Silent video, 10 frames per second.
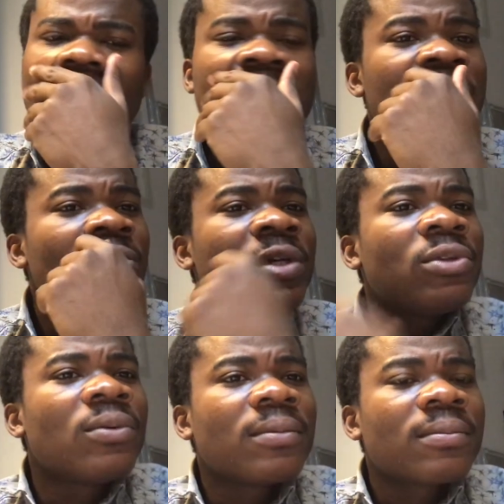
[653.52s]
what is going
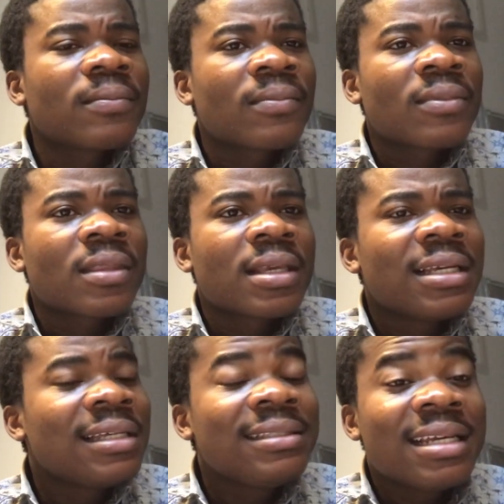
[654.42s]
on?
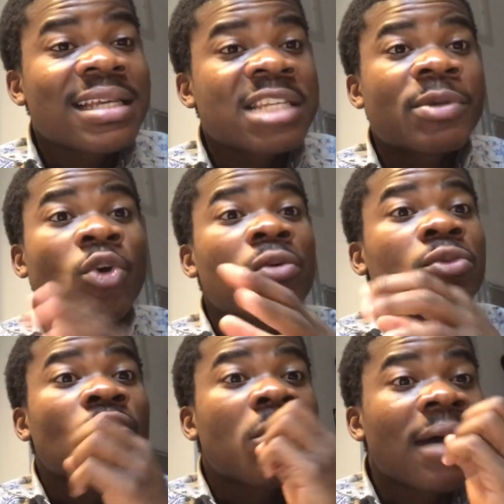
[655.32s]
Death has become
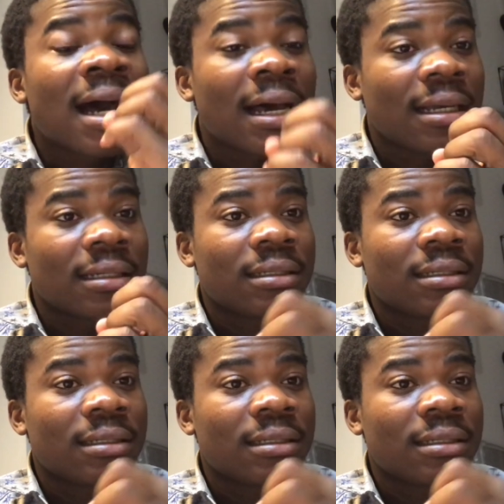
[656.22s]
normal.